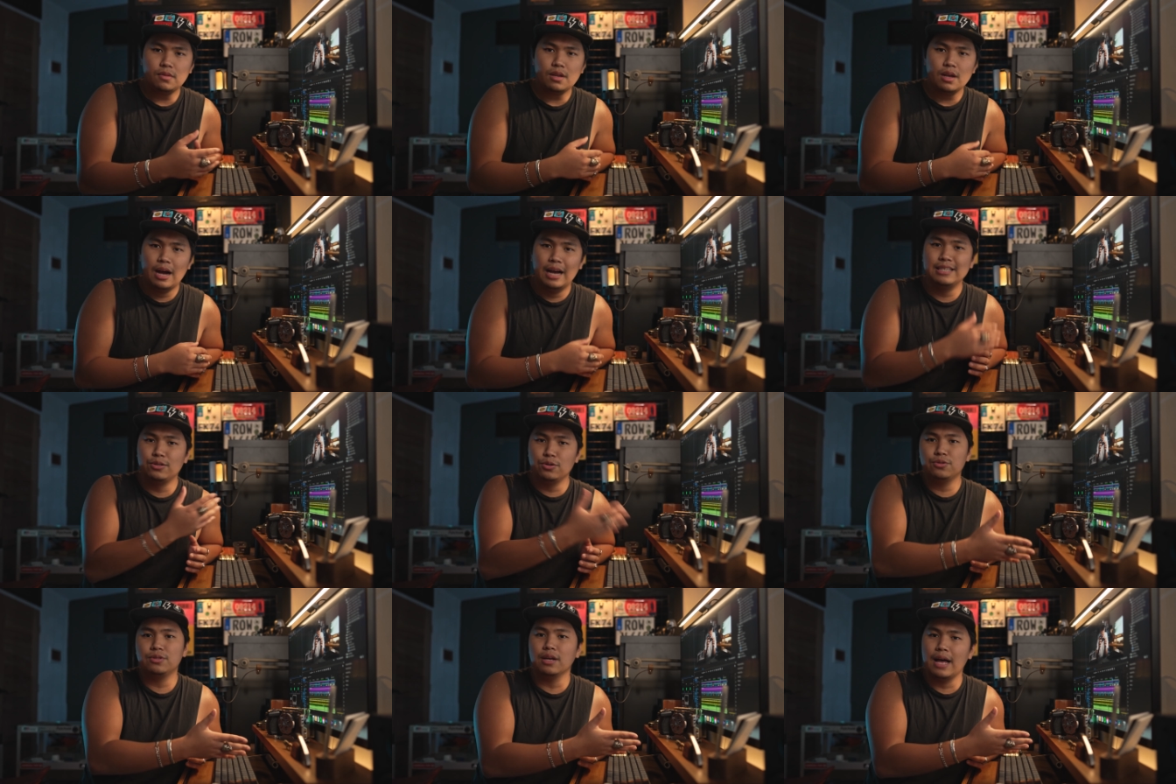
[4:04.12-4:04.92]
I
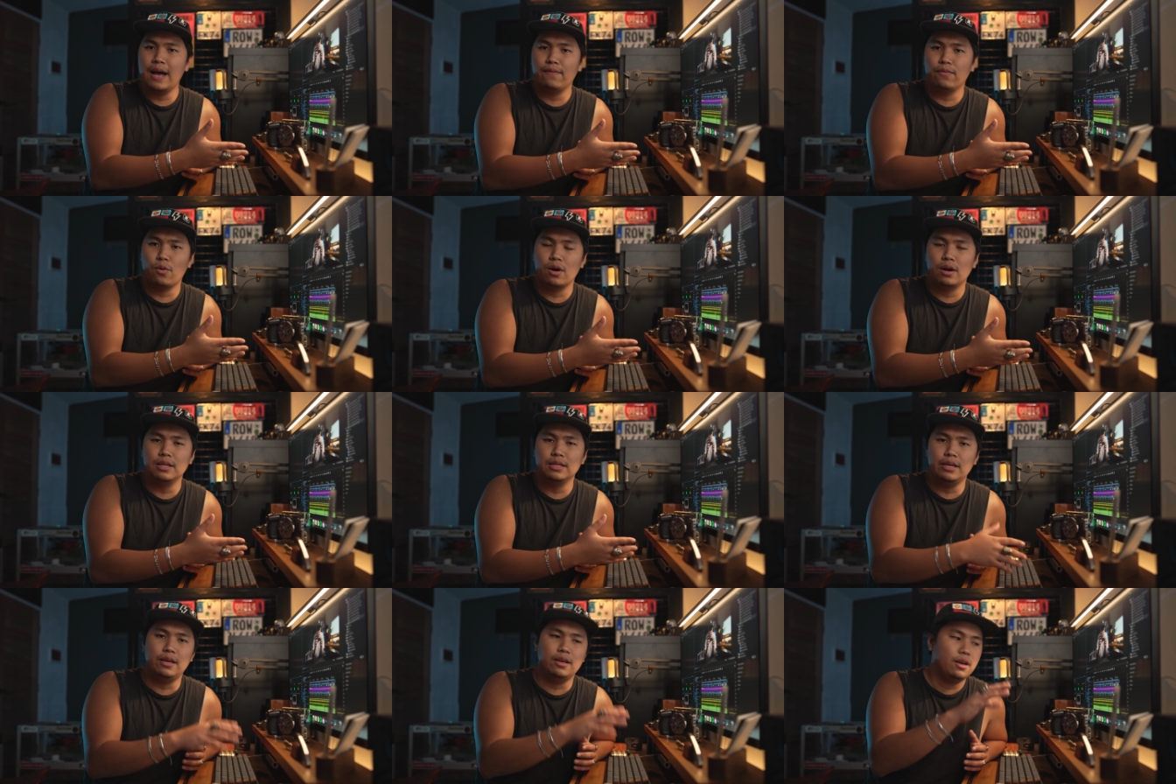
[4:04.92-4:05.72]
do still have
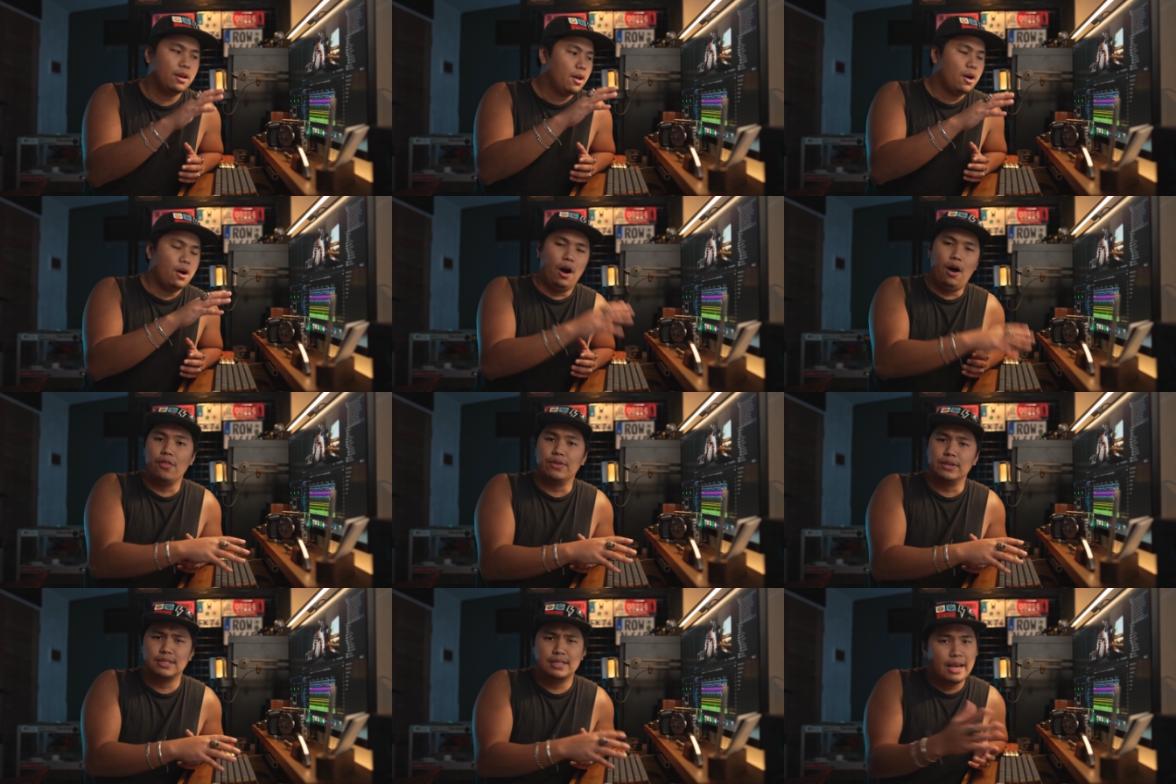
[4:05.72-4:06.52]
warranty on
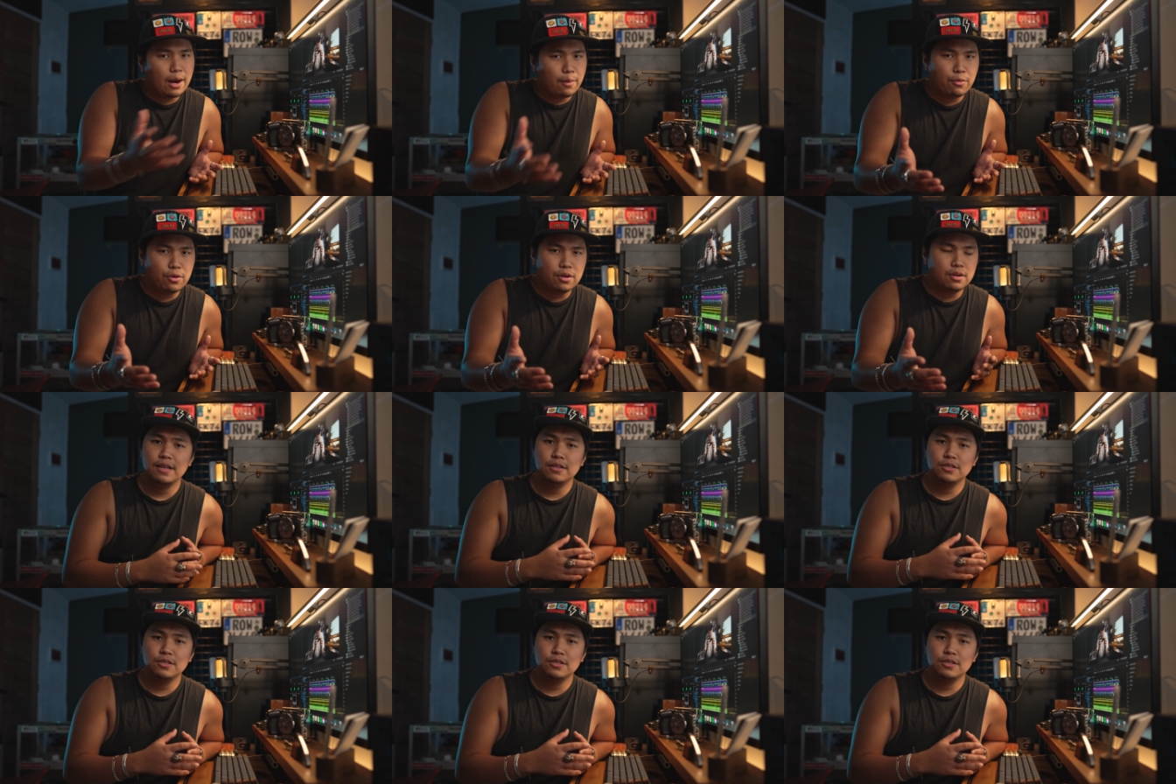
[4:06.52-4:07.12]
this camera.